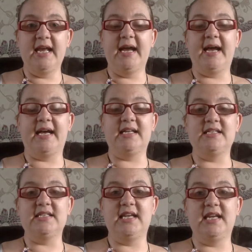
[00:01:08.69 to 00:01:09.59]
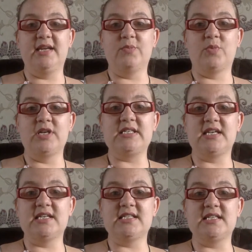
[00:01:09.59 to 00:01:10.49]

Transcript: and what it does